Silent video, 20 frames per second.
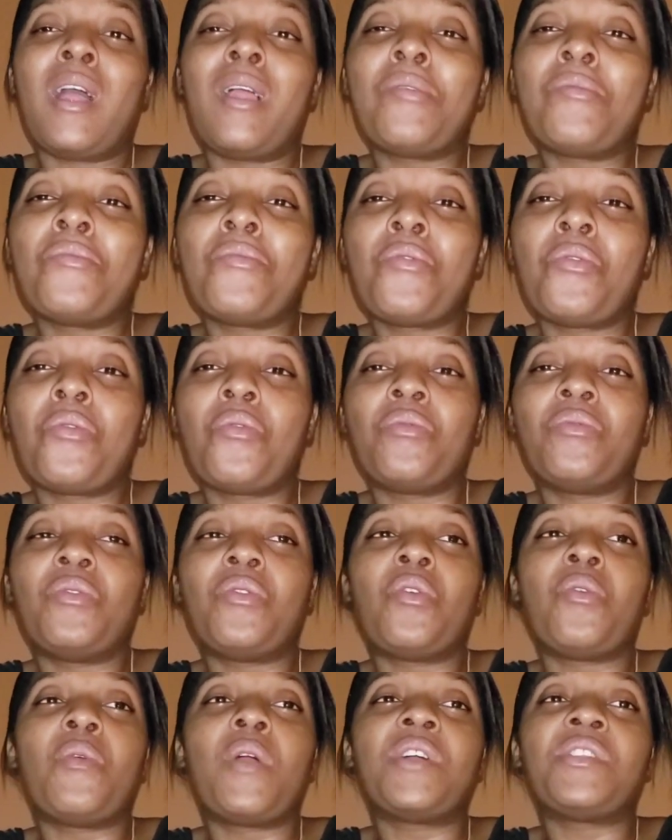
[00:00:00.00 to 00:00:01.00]
no
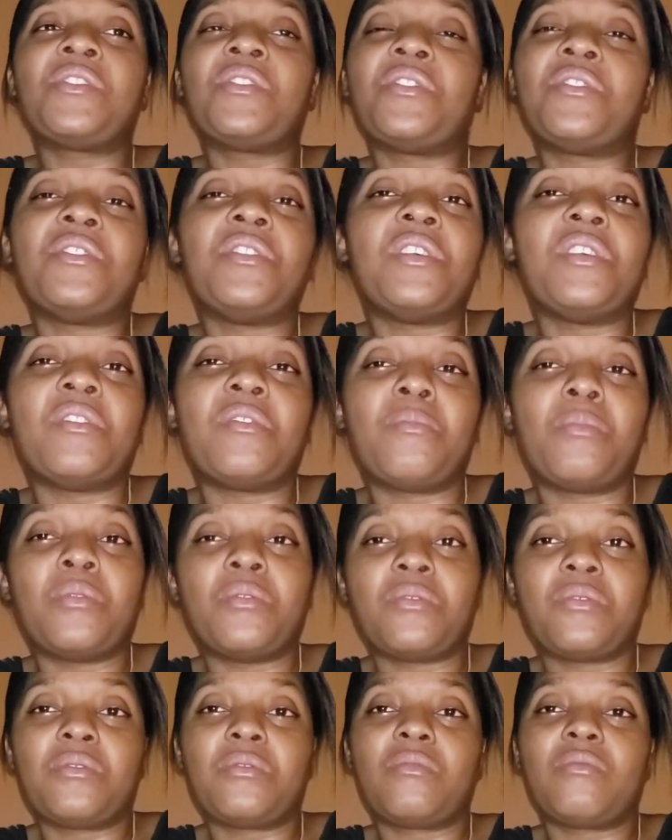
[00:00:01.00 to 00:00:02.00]
water no did it,
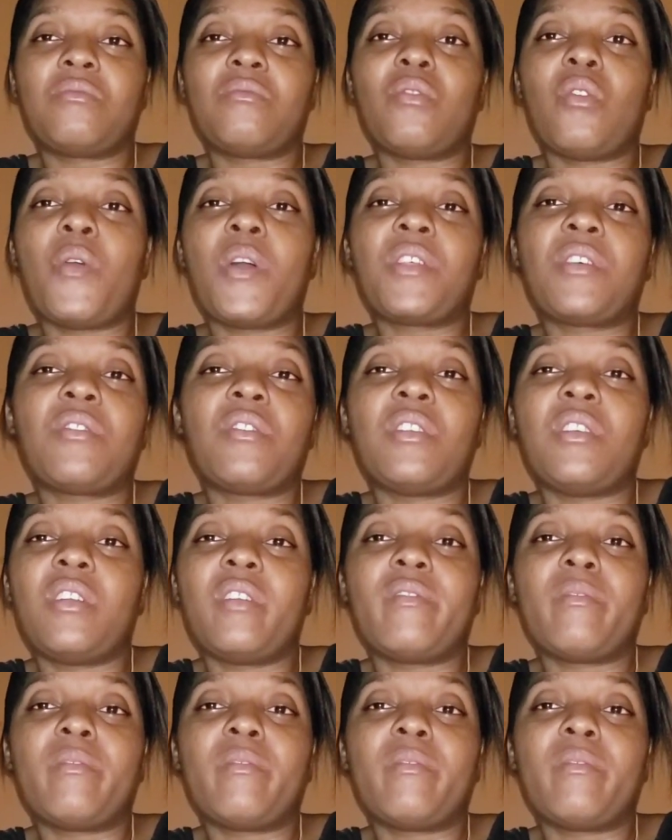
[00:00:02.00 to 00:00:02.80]
no water no did it,